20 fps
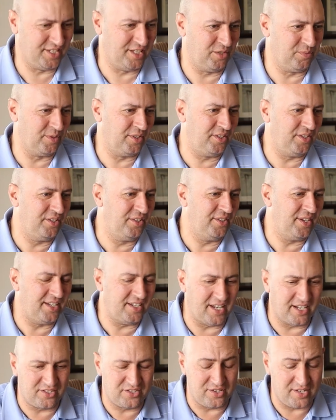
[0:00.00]
sit with you
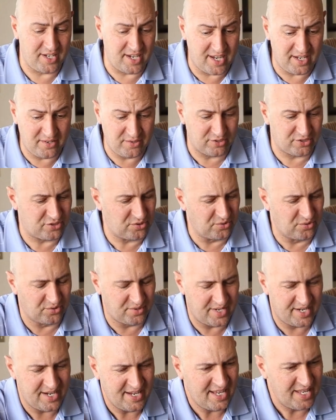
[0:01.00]
and, and to hear your
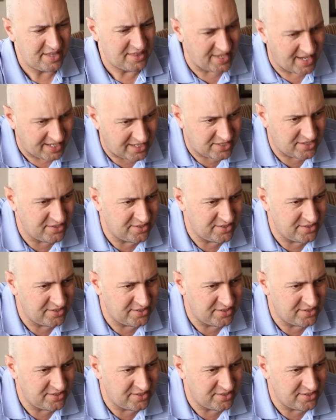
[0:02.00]
story. Thank